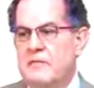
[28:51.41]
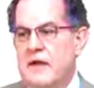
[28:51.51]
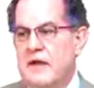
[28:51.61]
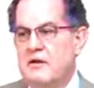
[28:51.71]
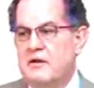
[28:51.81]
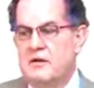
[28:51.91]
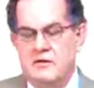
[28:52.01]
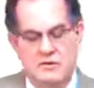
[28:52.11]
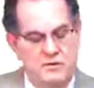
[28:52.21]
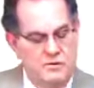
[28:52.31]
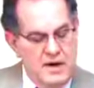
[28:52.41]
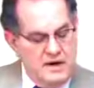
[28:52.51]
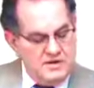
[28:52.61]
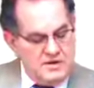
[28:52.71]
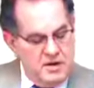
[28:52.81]
They didn't go
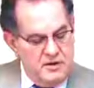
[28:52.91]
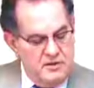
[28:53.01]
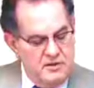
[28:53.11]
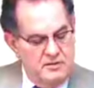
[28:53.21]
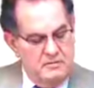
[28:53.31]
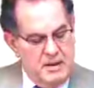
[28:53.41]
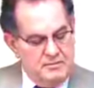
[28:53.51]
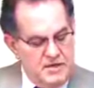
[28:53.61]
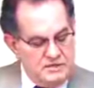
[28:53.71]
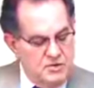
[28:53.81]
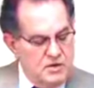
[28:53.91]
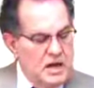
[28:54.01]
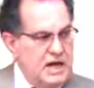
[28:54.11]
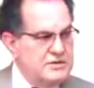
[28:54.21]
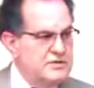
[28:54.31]
around starting baptismal
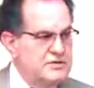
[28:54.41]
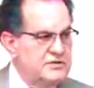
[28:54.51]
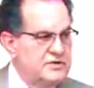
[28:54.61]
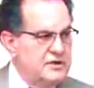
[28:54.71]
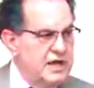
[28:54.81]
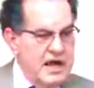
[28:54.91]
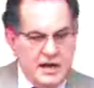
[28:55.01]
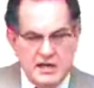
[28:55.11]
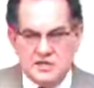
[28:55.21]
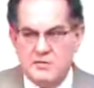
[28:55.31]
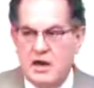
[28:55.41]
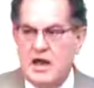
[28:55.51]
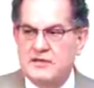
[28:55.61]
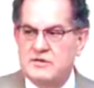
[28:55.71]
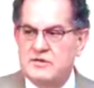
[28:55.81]
classes and catechism
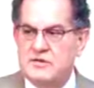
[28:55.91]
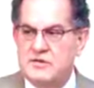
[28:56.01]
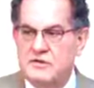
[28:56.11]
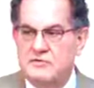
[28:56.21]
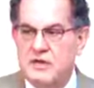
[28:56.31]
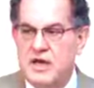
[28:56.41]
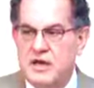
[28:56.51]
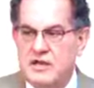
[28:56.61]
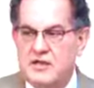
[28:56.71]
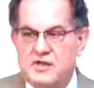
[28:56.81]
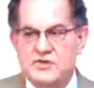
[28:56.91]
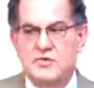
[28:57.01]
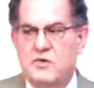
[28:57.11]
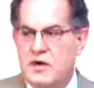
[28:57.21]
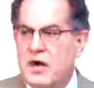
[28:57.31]
classes, and we got to get these
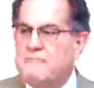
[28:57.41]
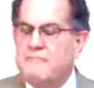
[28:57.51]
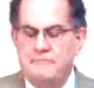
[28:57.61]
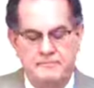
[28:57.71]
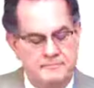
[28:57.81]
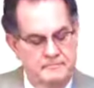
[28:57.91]
shored up.